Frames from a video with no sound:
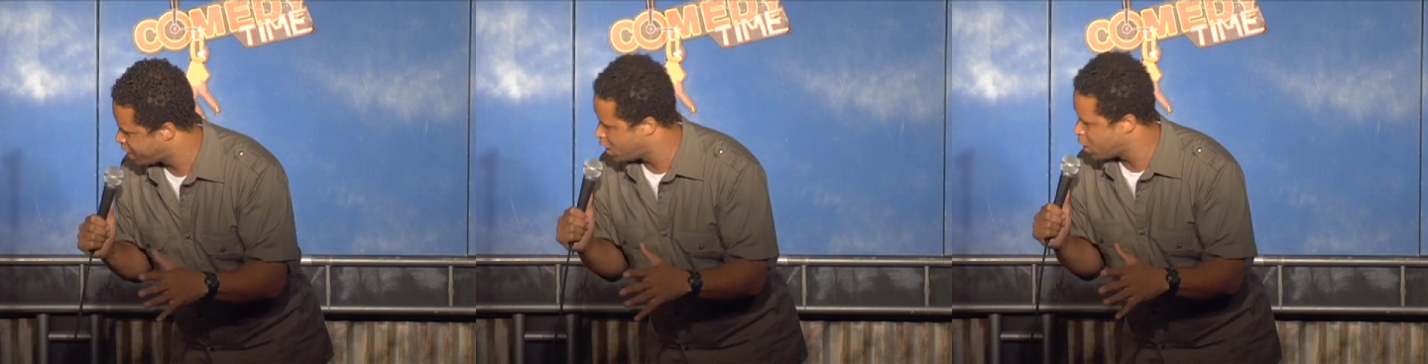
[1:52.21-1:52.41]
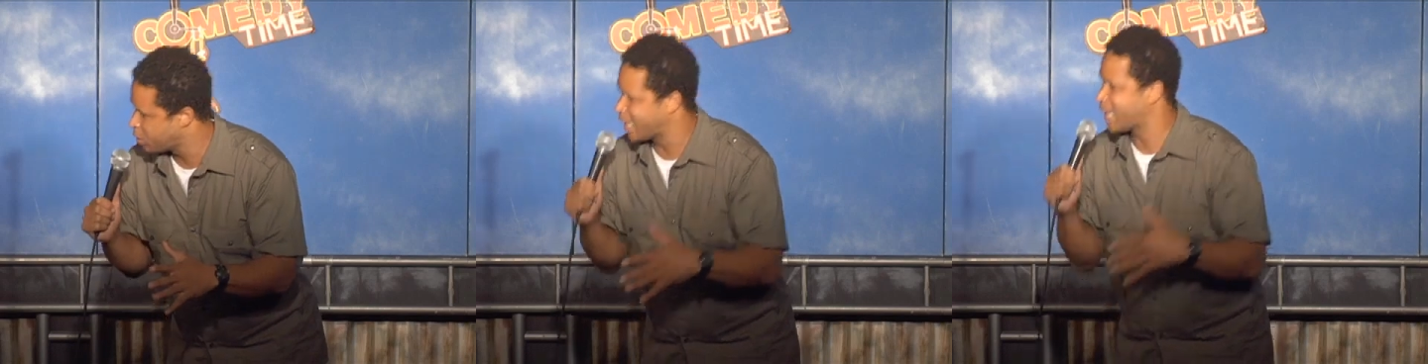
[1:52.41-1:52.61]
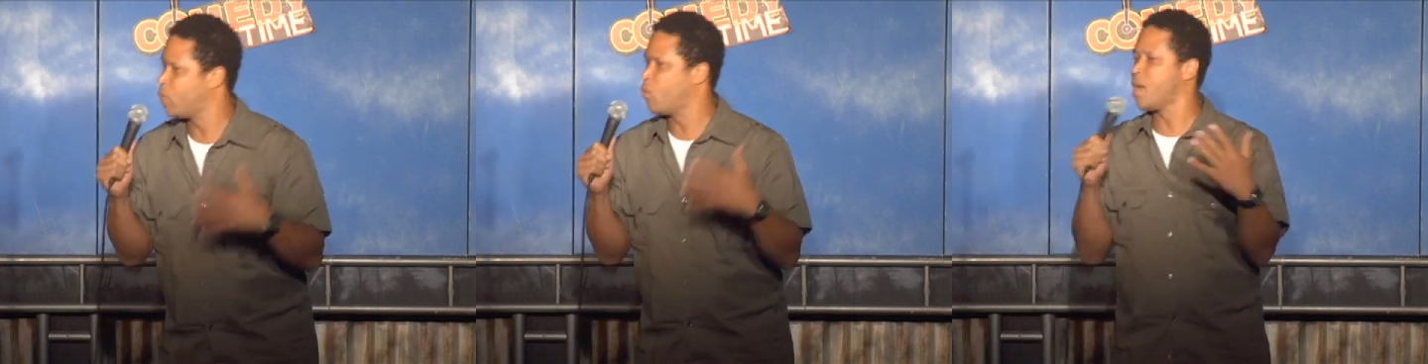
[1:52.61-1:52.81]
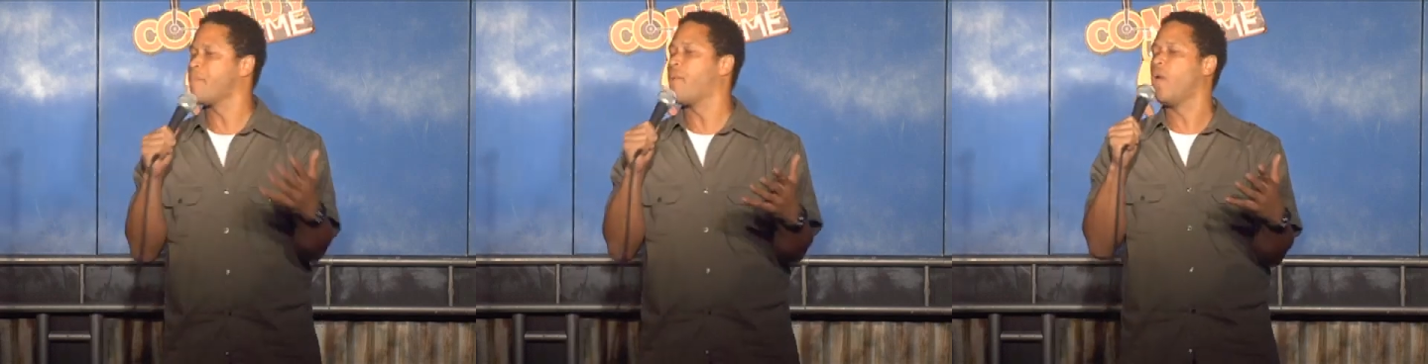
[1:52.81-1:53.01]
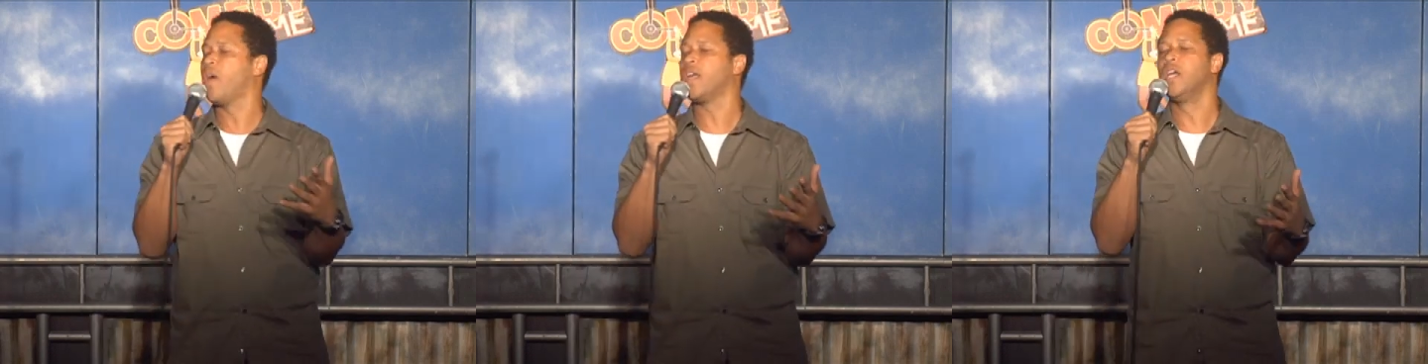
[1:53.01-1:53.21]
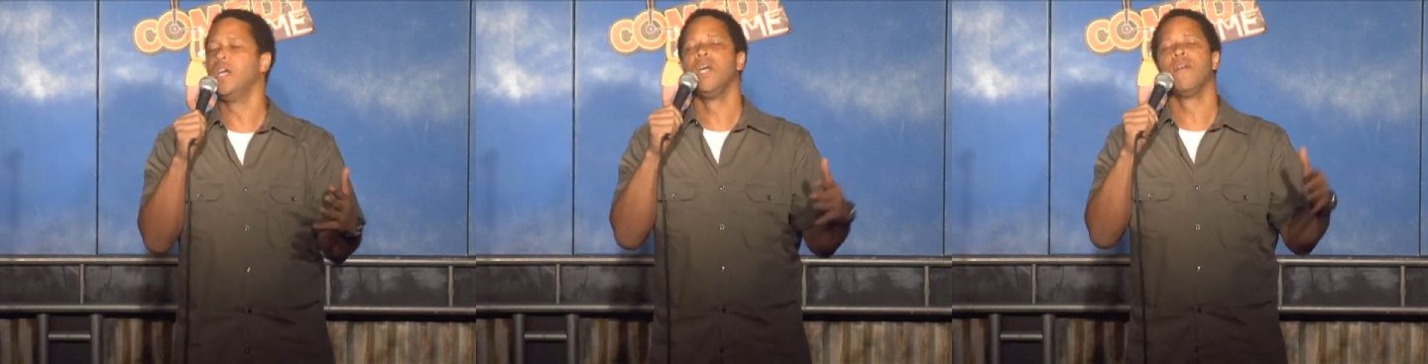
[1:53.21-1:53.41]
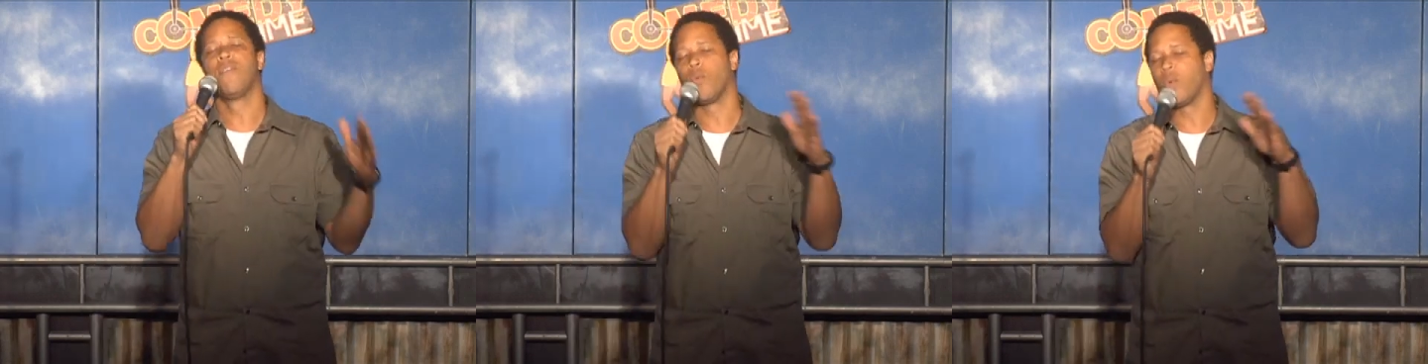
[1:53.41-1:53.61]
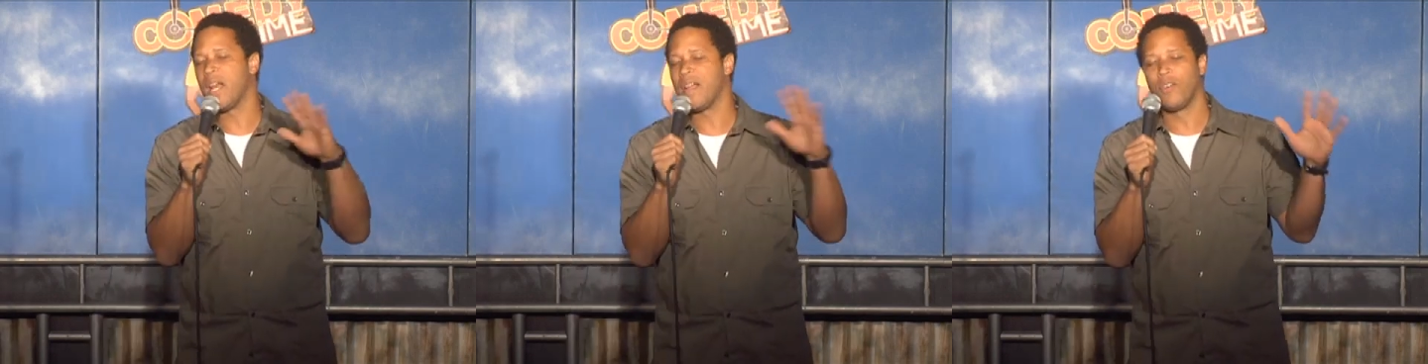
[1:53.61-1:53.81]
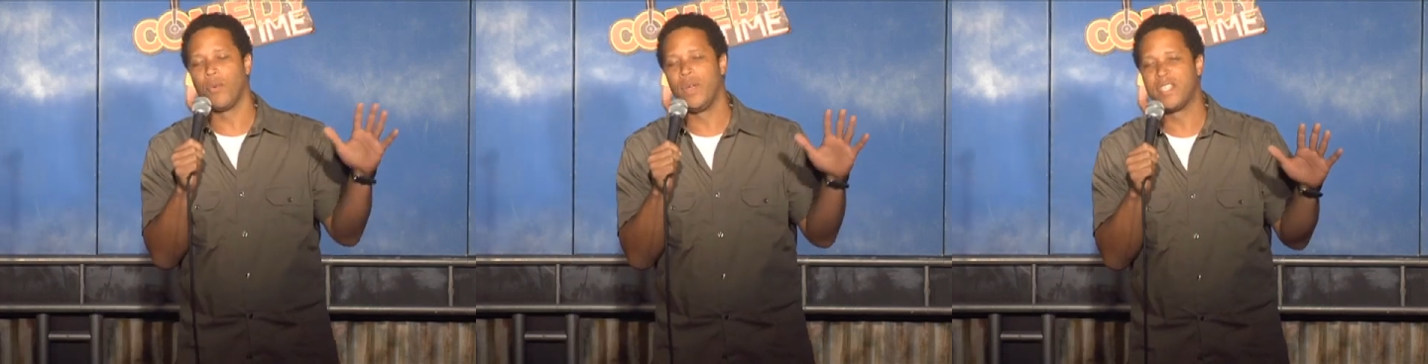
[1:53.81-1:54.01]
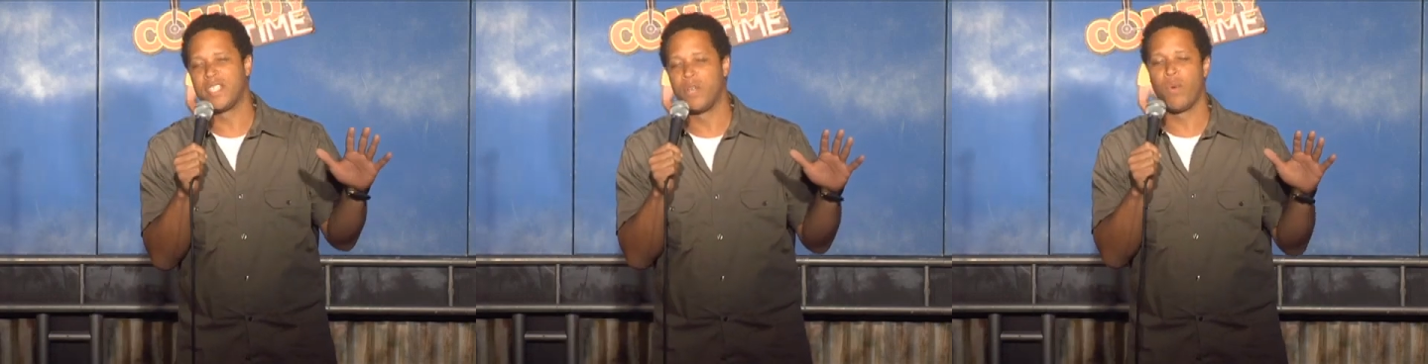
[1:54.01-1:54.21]
You know, like at one point, for whatever
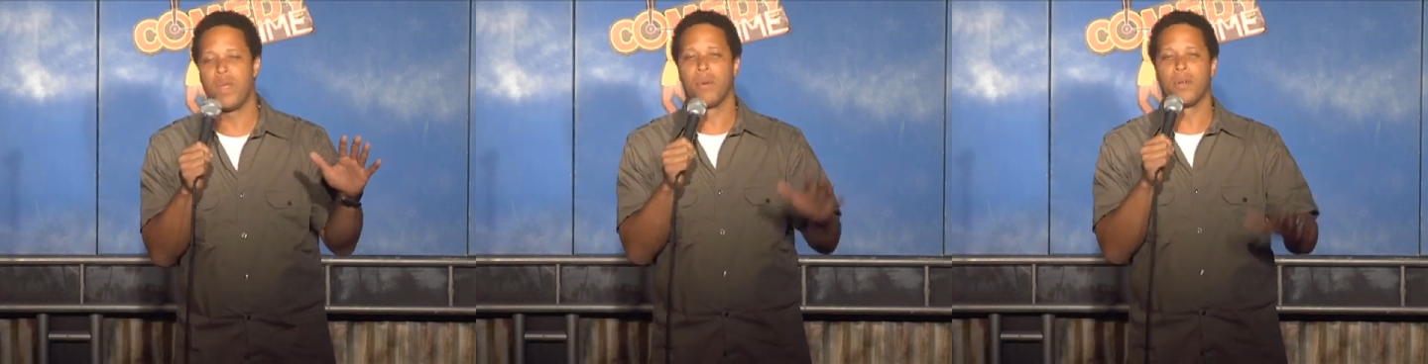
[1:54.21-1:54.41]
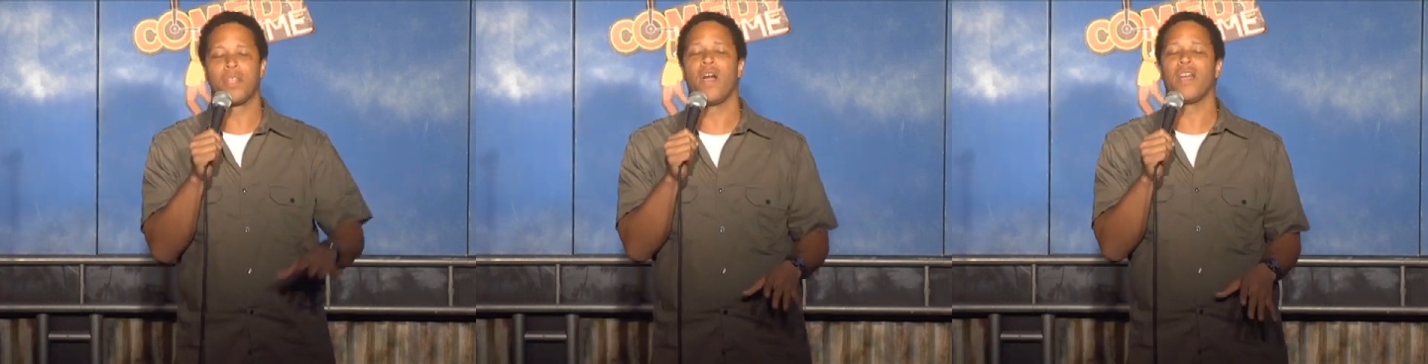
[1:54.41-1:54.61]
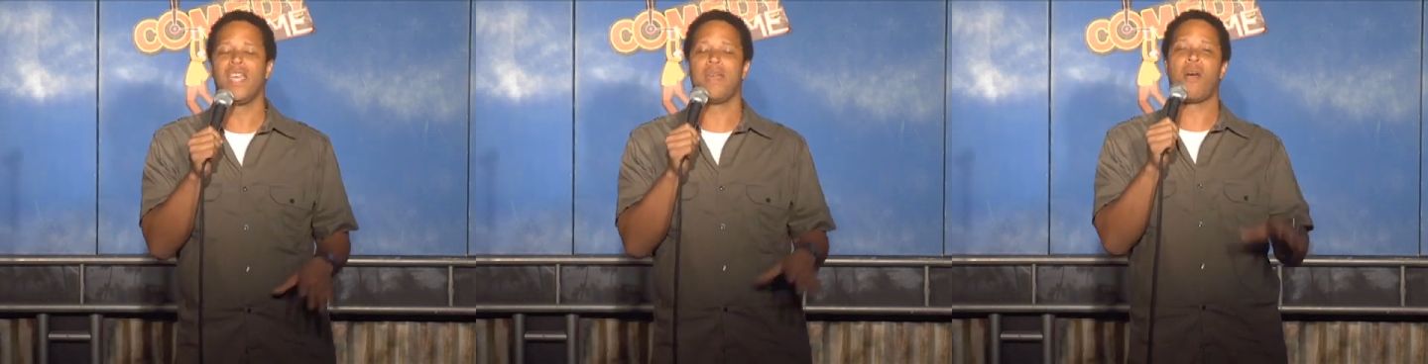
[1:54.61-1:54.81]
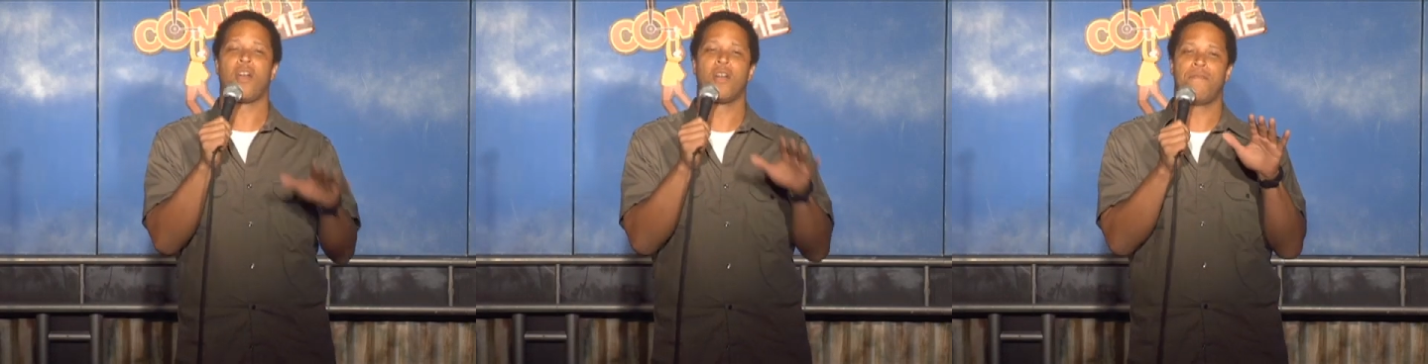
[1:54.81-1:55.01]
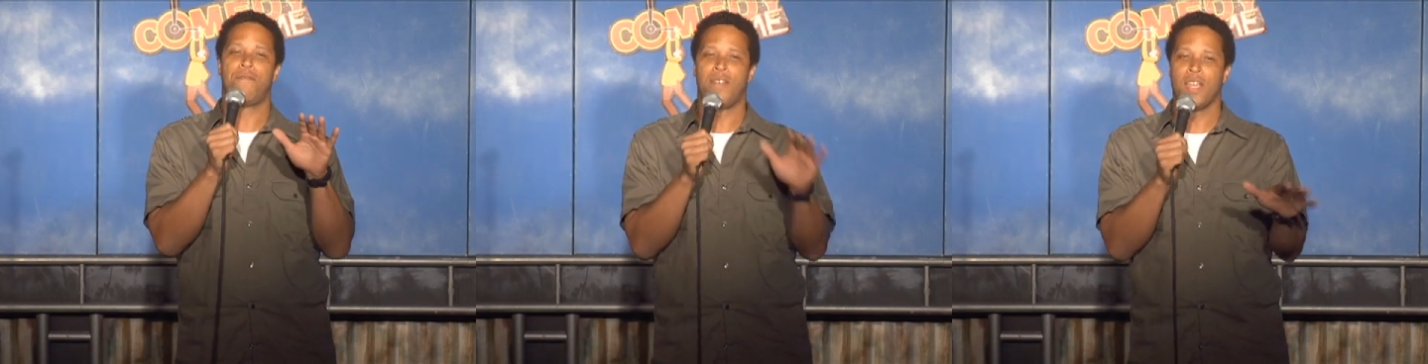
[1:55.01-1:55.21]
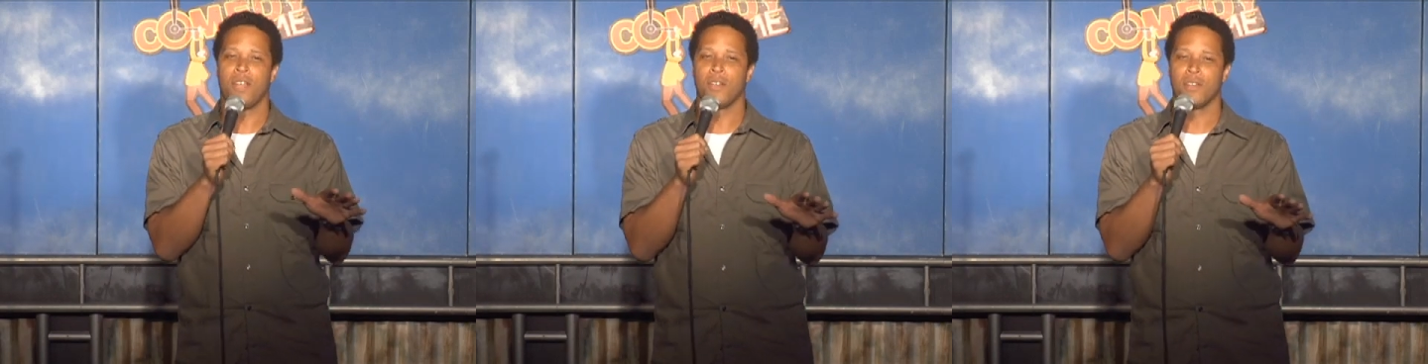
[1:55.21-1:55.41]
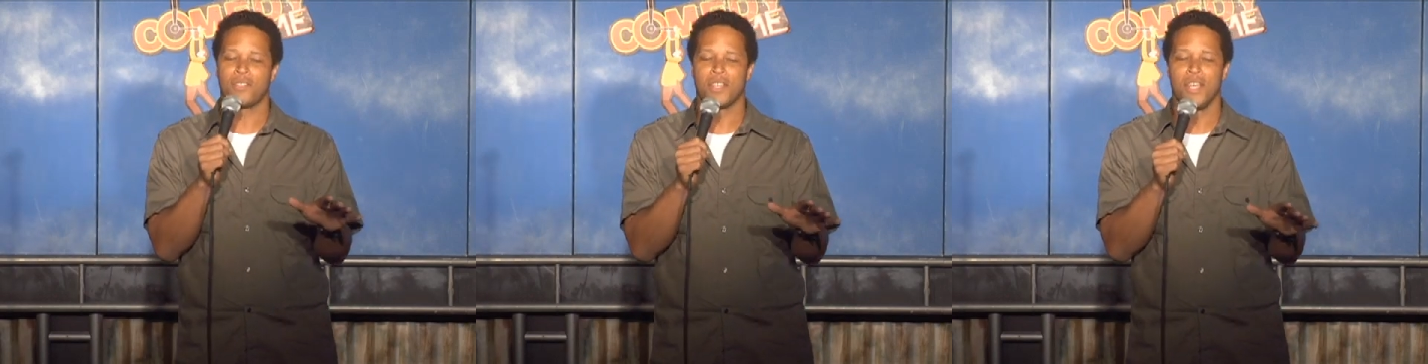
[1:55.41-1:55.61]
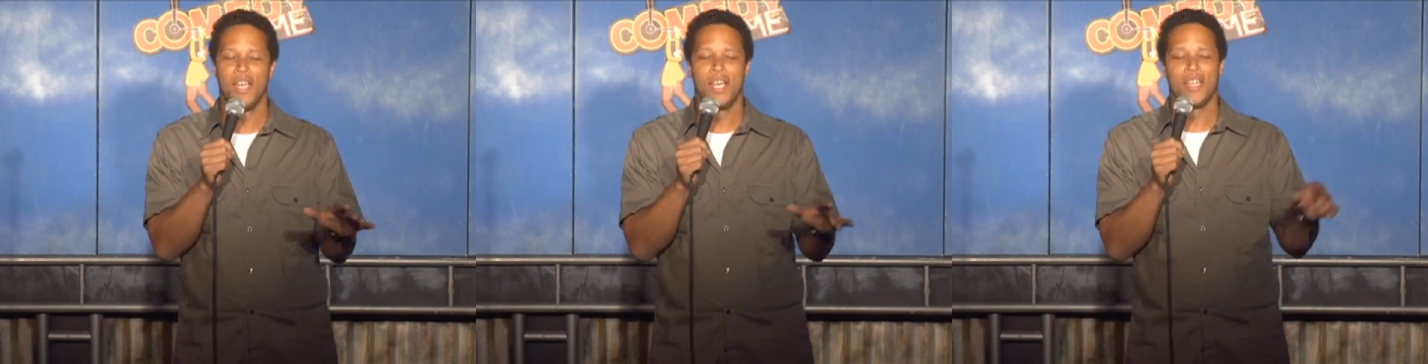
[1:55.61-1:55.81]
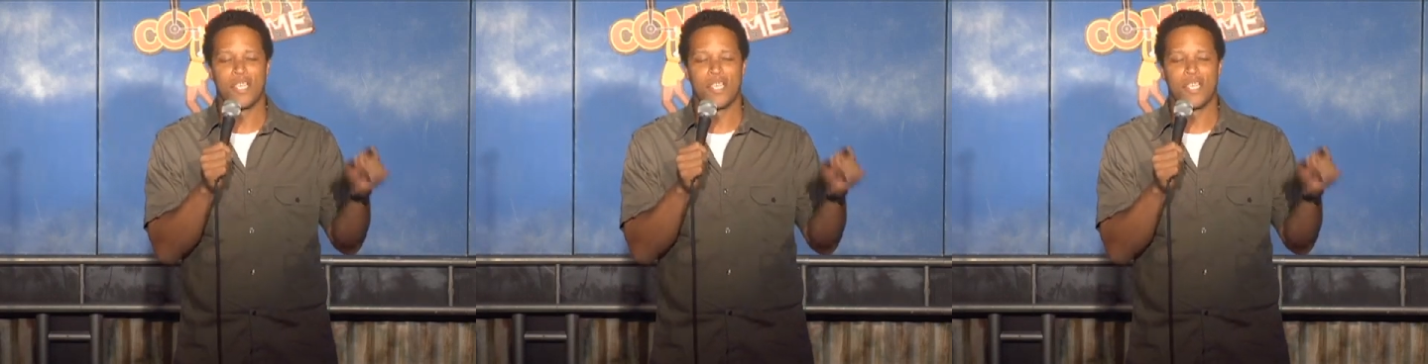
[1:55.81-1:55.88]
reason, we were talking about our fears.